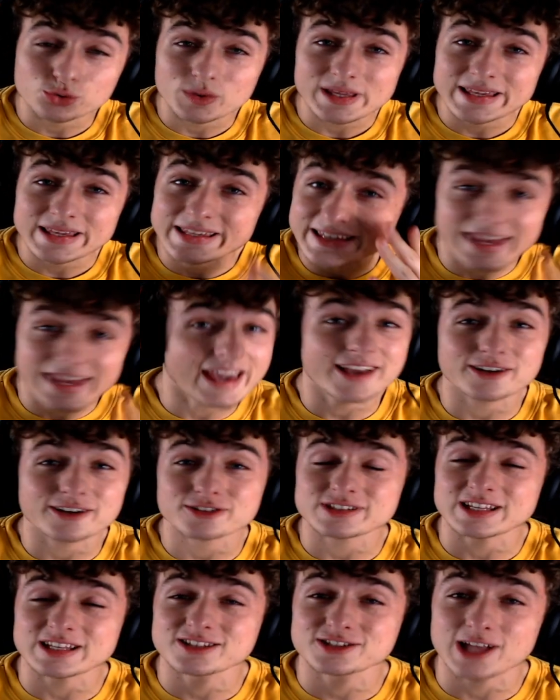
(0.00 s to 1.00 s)

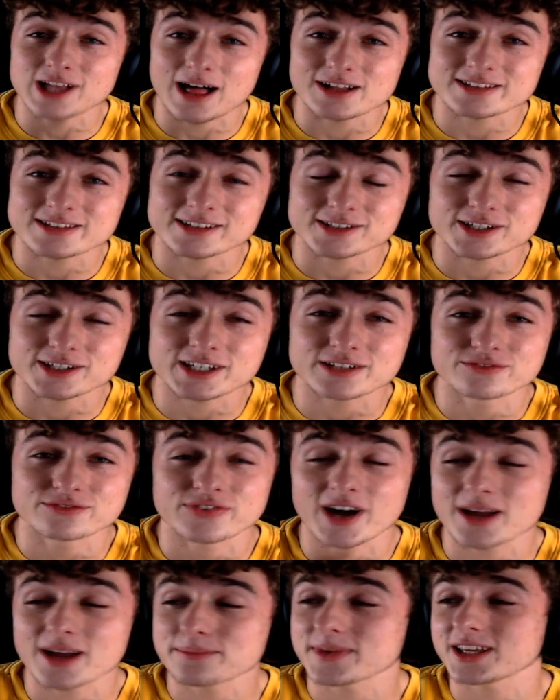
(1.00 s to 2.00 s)
years in solitary
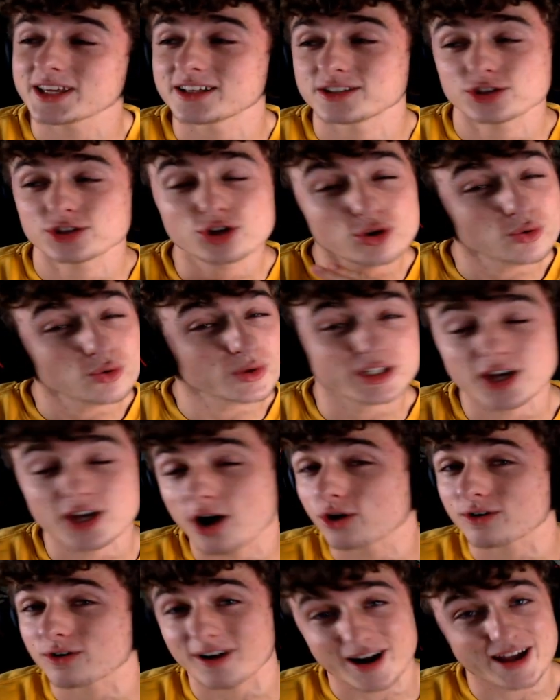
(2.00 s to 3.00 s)
confinement? You would
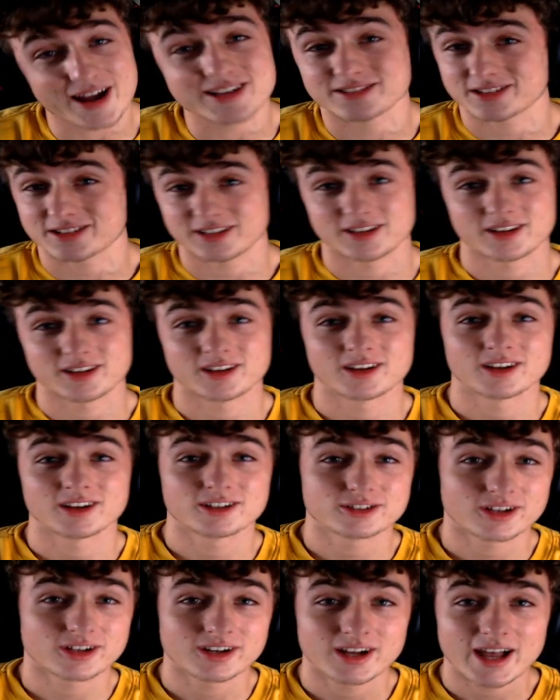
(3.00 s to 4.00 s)
go crazy.
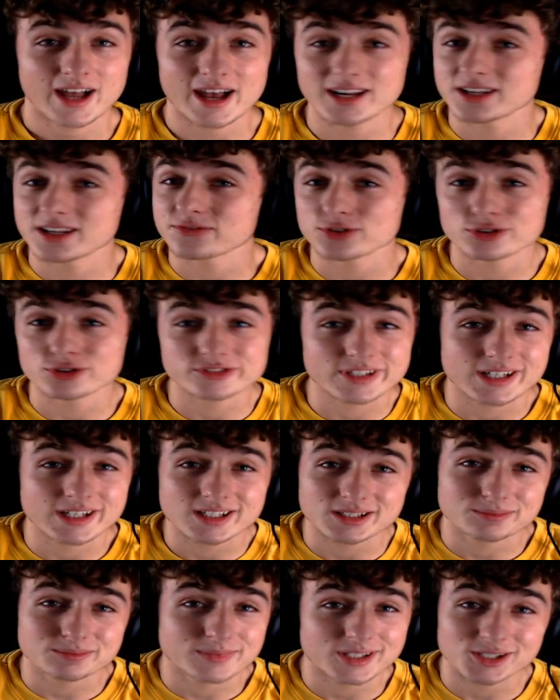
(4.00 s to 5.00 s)
And if you are
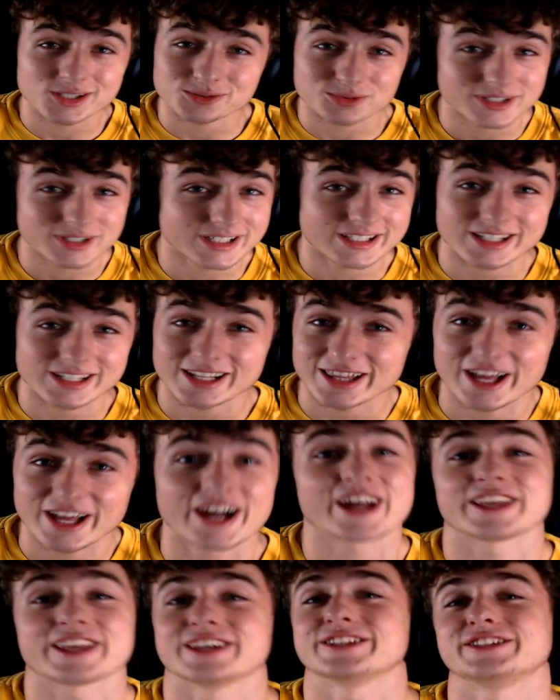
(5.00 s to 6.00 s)
telling me you wouldn't, you're
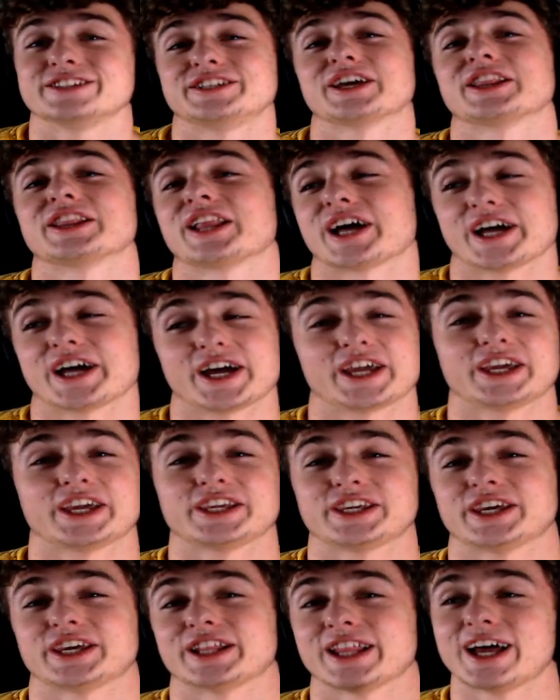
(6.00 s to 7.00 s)
lying. You're
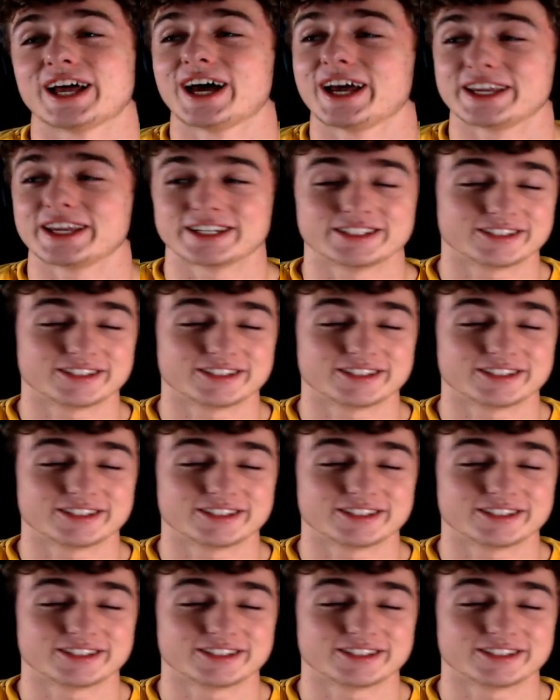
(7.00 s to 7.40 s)
lying, you're lying